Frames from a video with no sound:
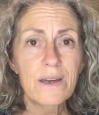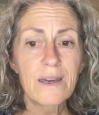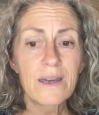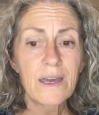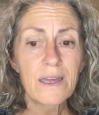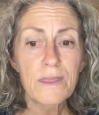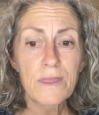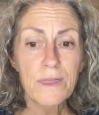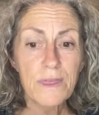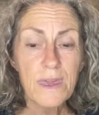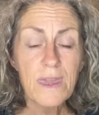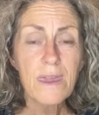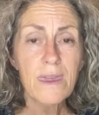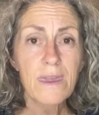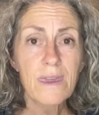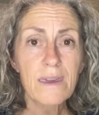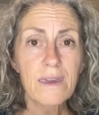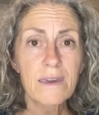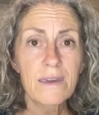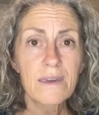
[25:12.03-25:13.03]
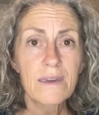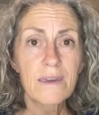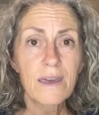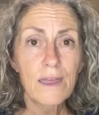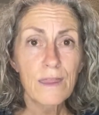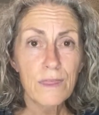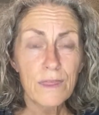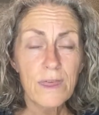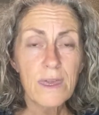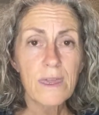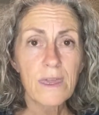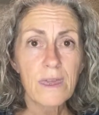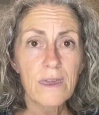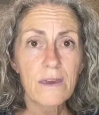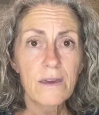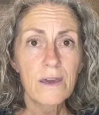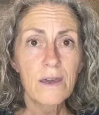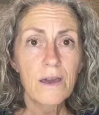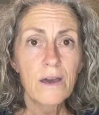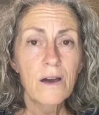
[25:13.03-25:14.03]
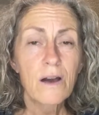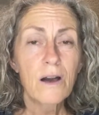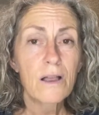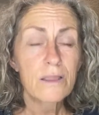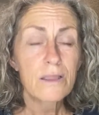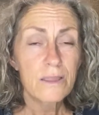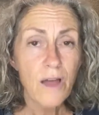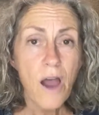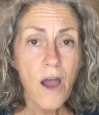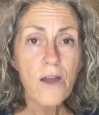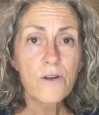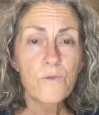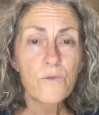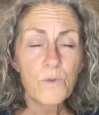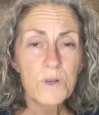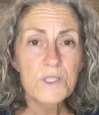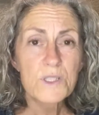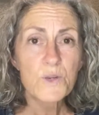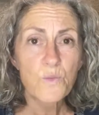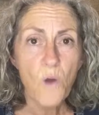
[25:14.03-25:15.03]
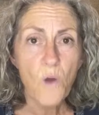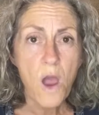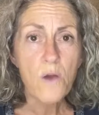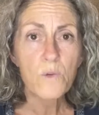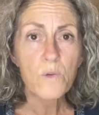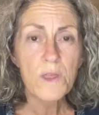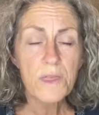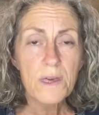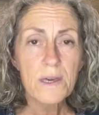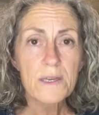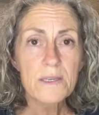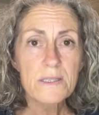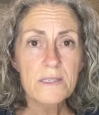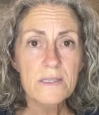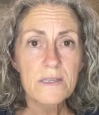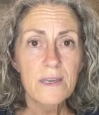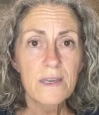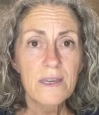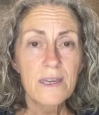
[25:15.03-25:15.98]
I think a lot of what's wrong with us